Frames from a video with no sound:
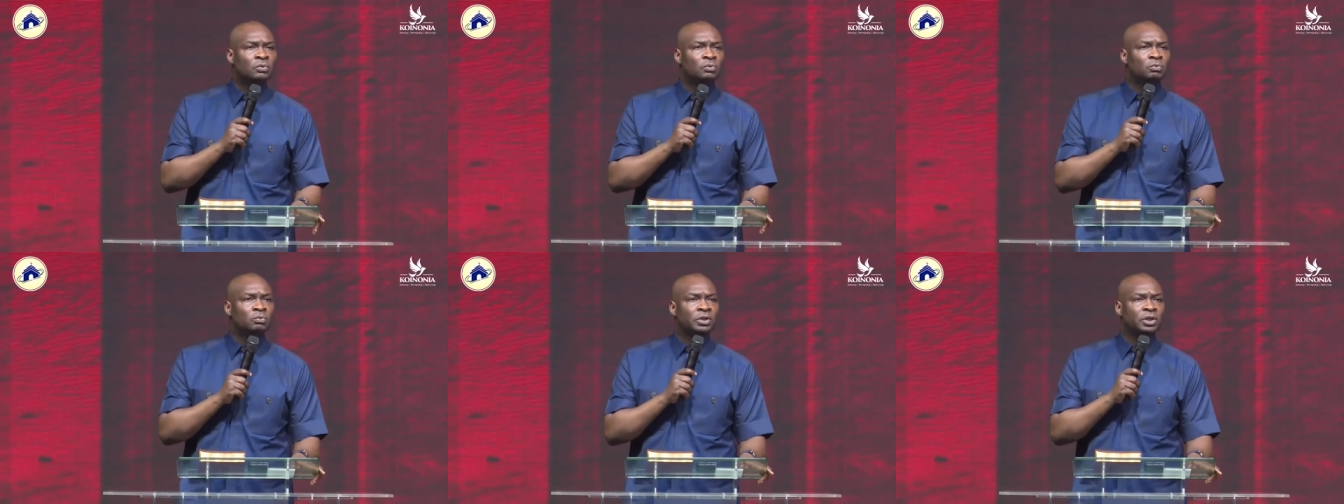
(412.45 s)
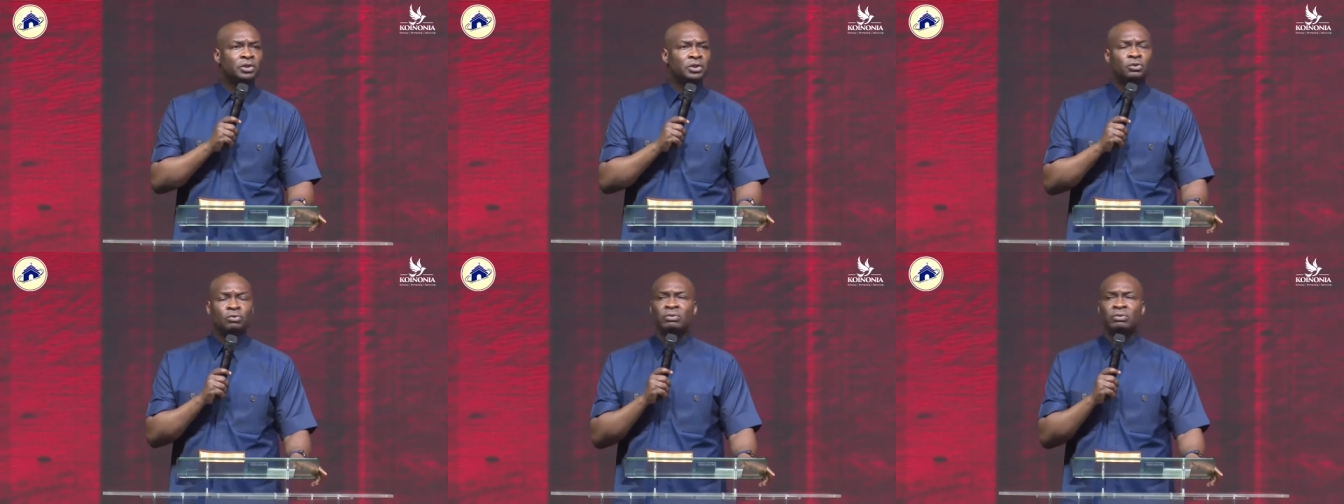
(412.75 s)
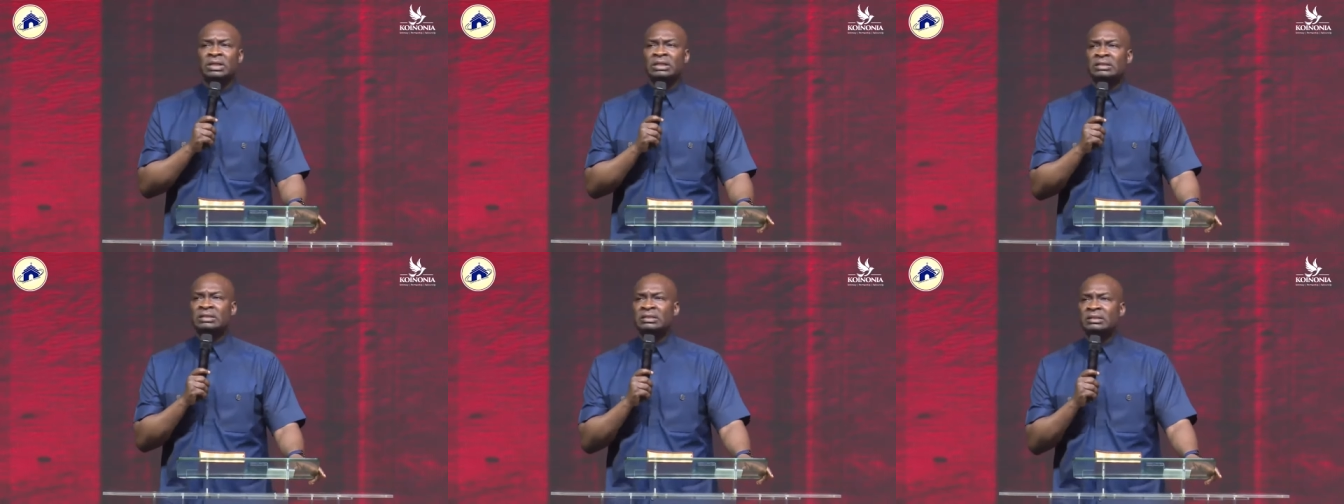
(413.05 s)
we do
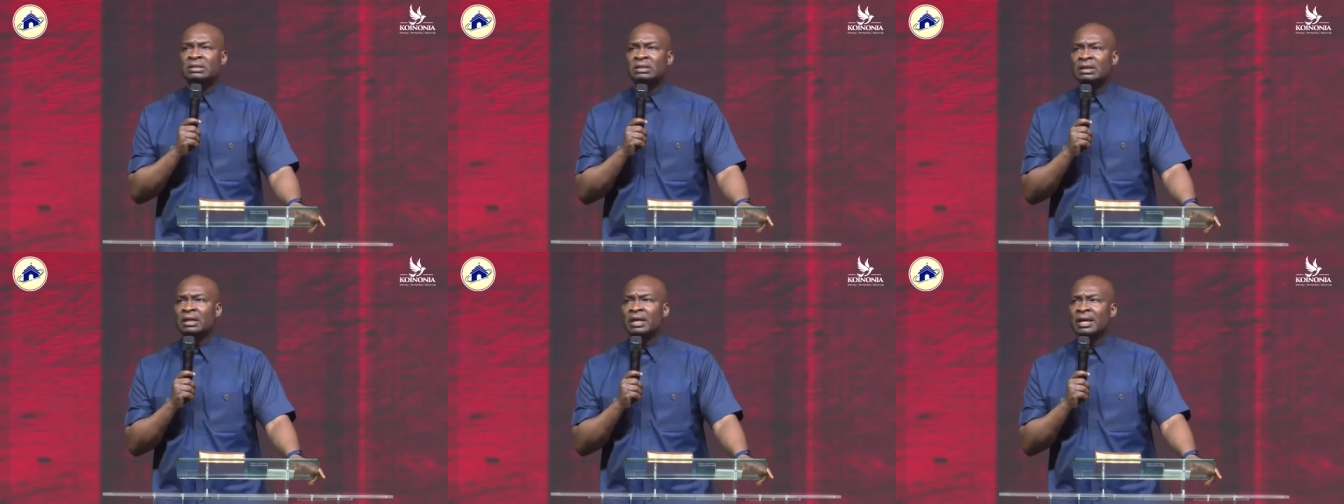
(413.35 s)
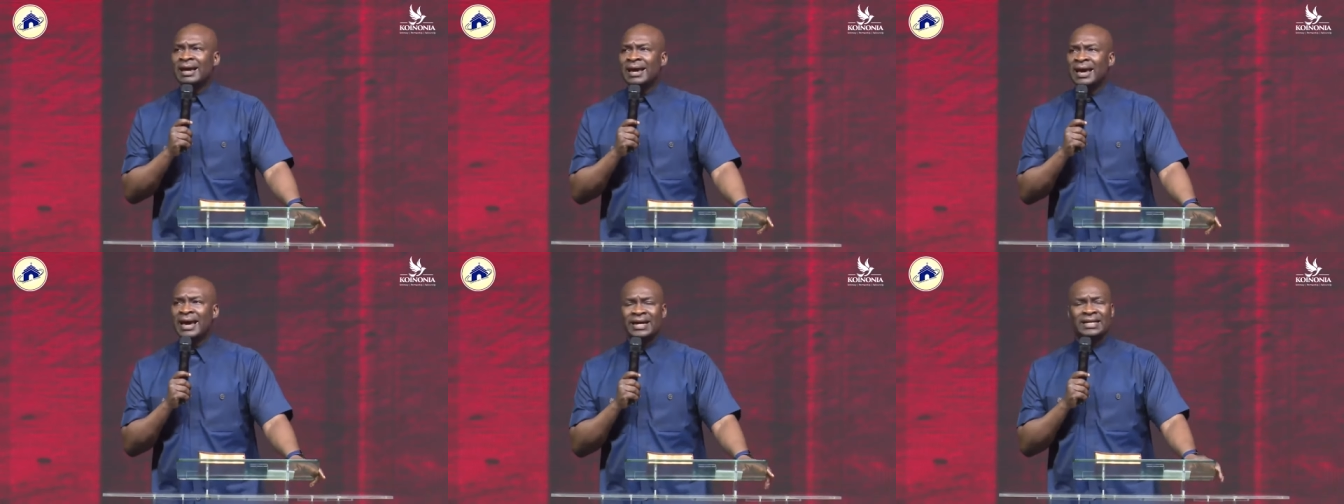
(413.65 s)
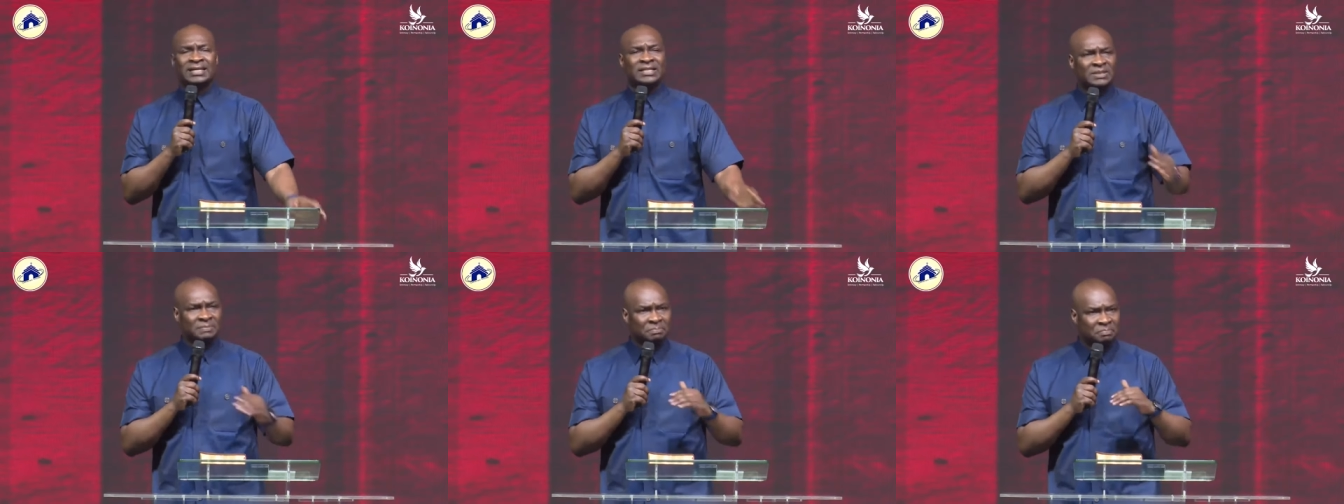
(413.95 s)
it
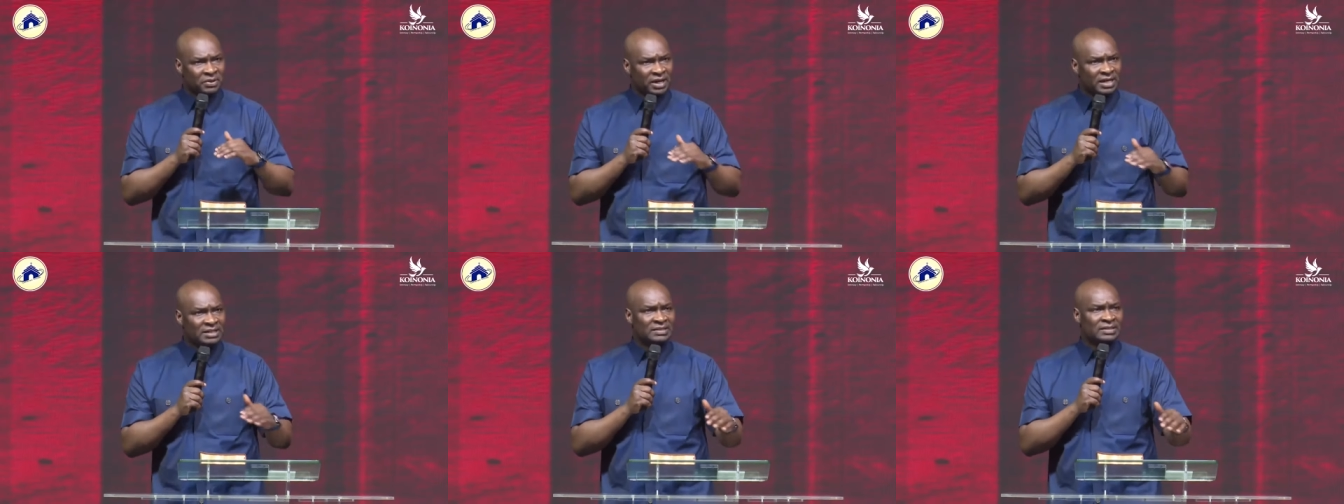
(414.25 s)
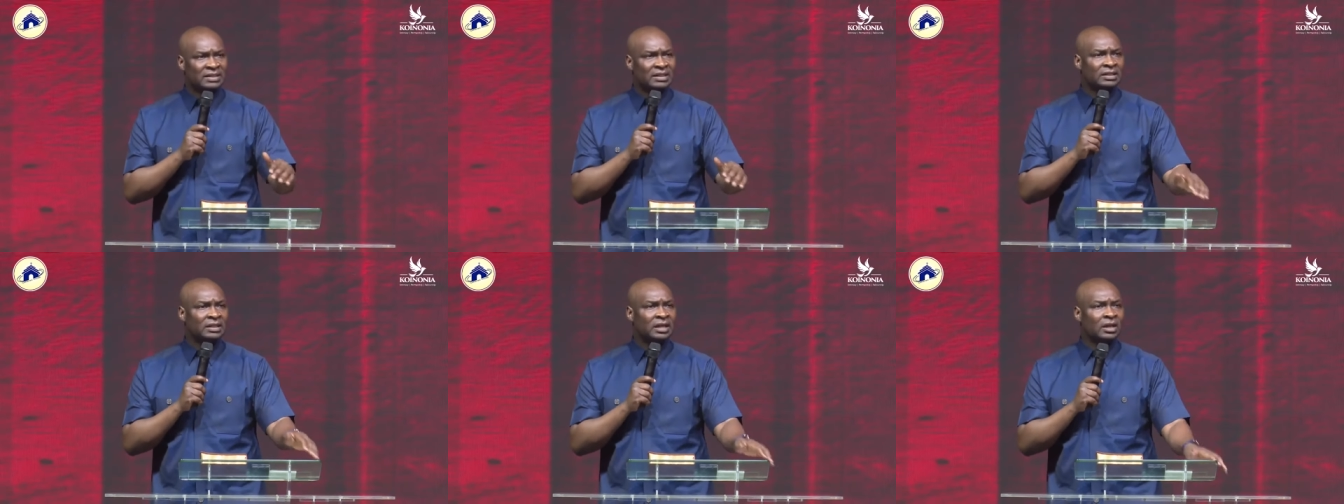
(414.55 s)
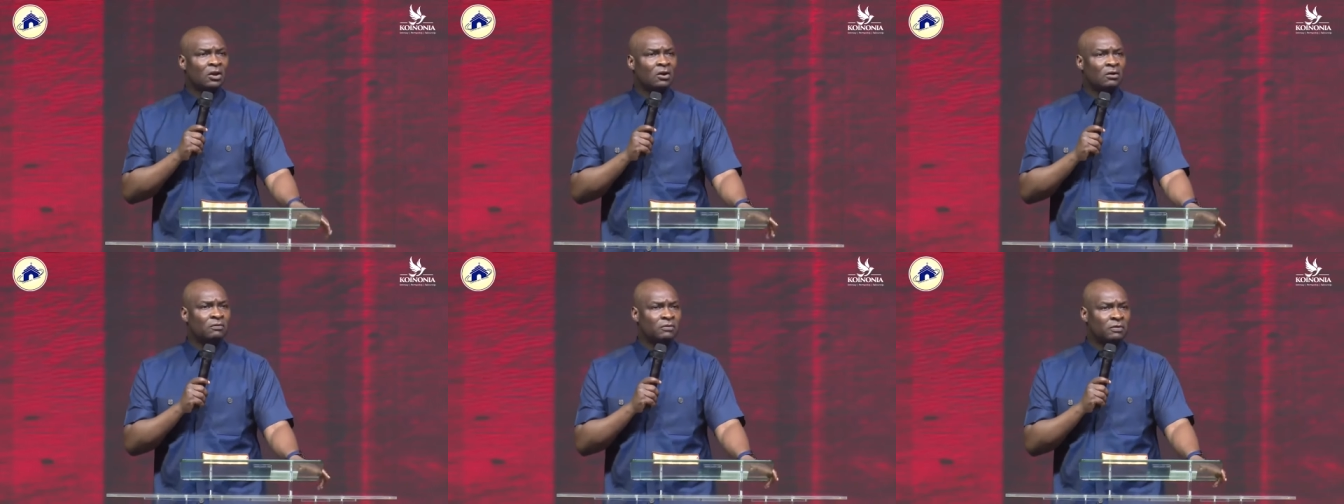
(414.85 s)
expressing the
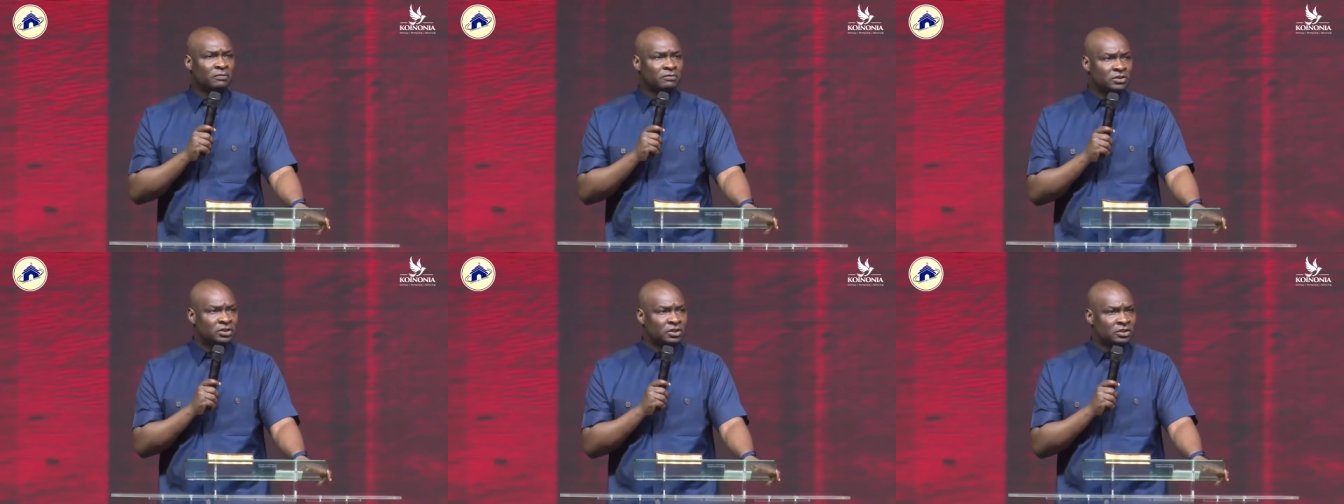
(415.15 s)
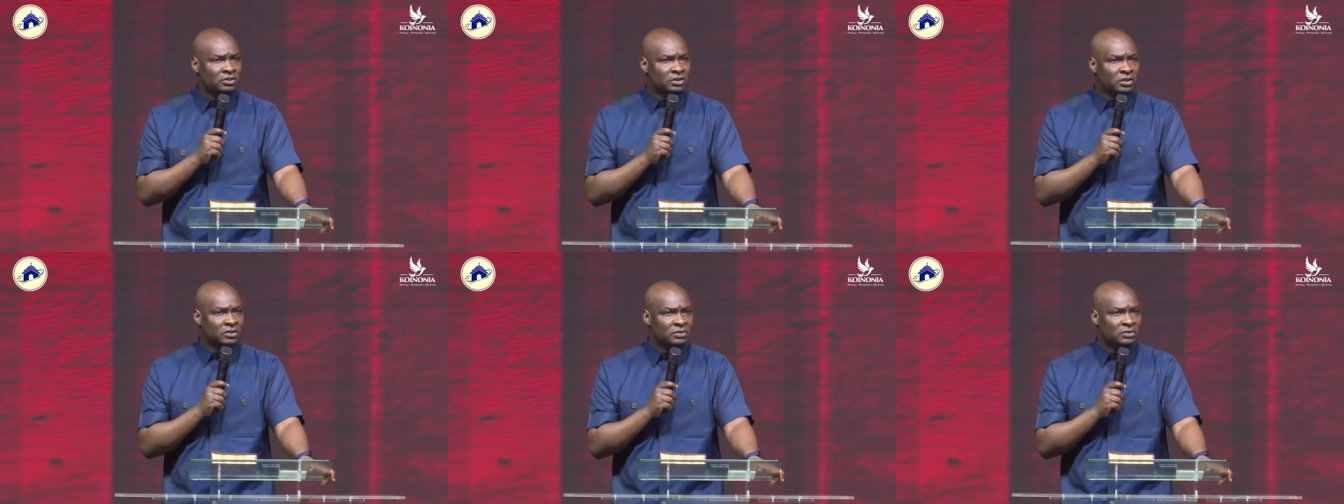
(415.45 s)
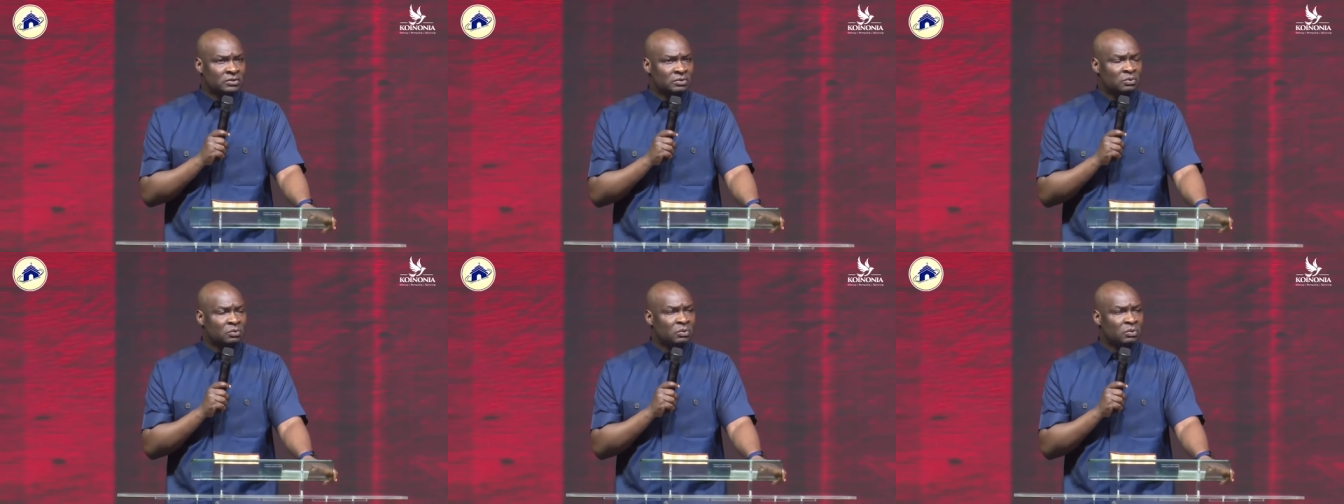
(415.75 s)
love of Jesus.